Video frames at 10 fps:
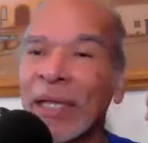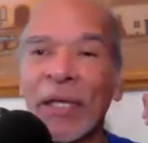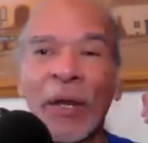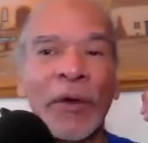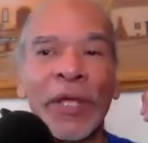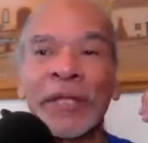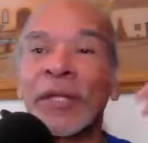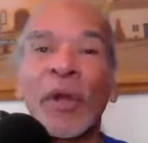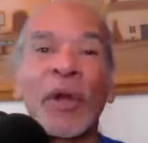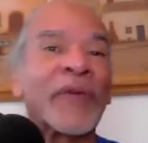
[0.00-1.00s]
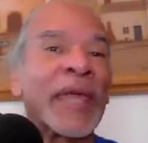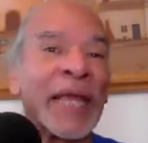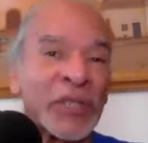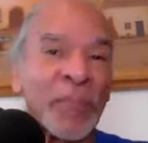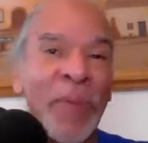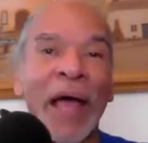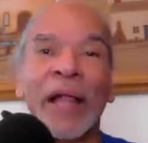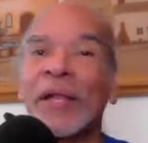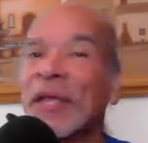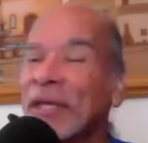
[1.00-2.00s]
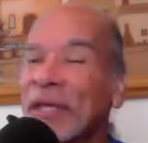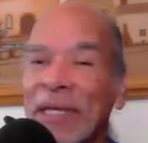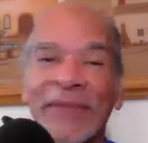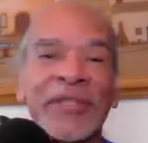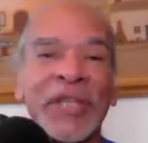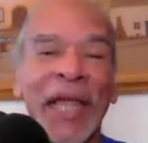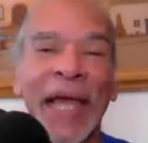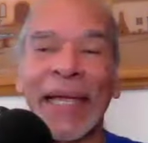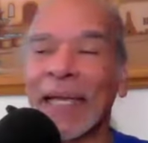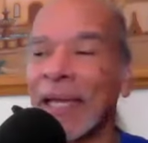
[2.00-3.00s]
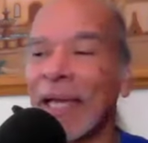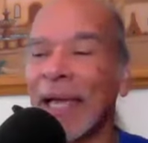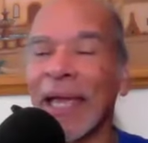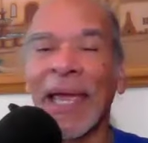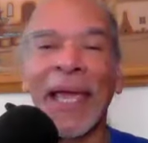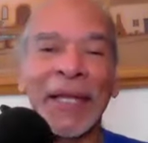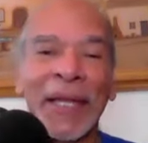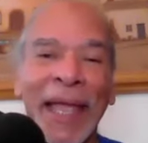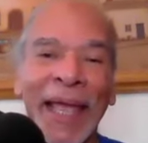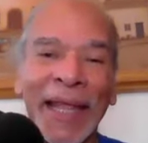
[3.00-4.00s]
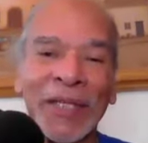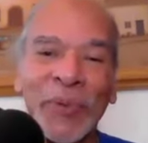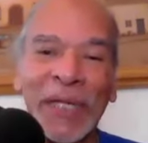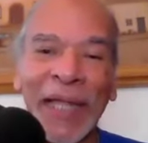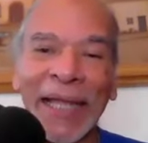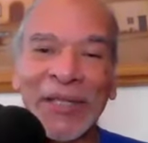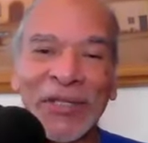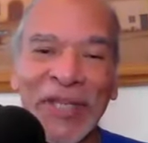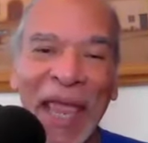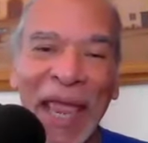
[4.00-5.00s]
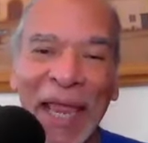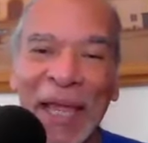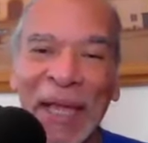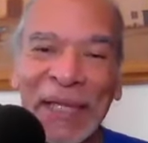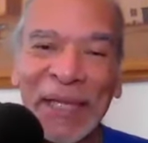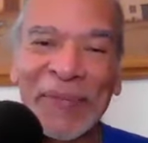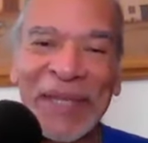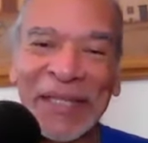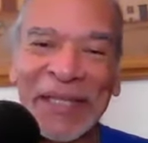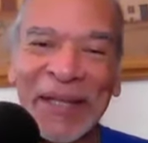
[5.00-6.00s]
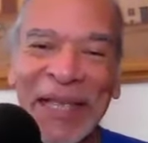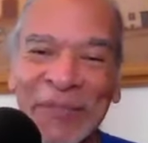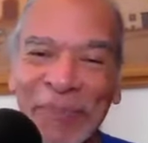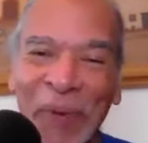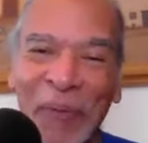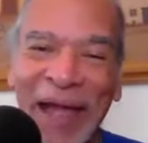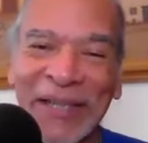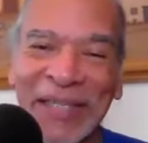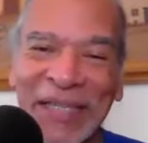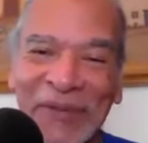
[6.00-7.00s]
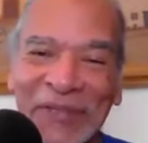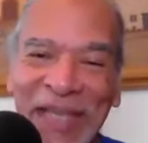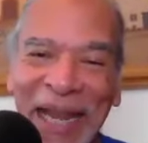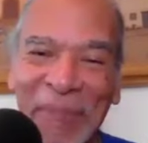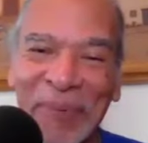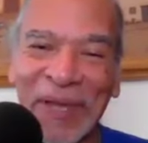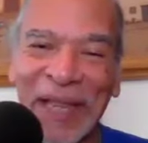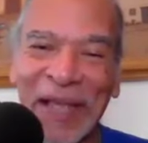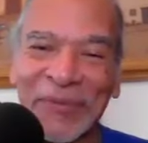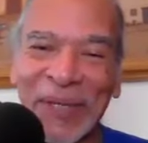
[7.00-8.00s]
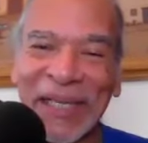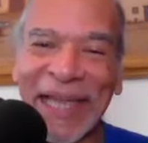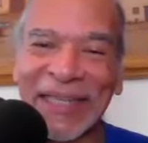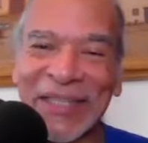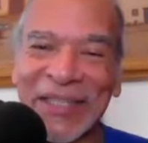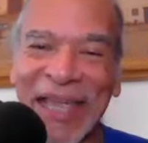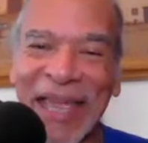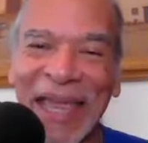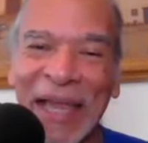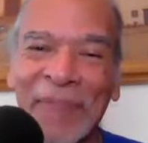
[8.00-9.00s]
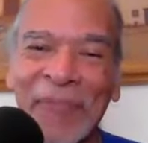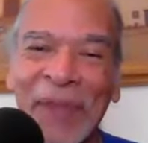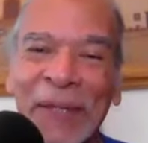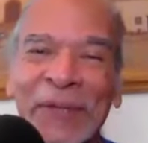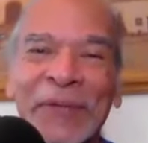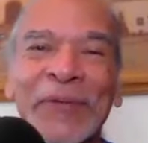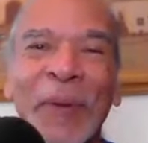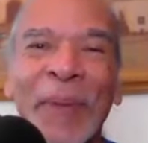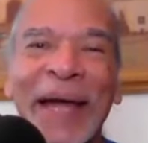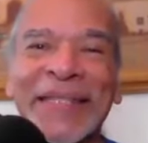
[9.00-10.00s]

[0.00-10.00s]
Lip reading: Hit the notification bell. Give us a like. And as we like to say, it's been a while since I've said it, but as we like to say, tomar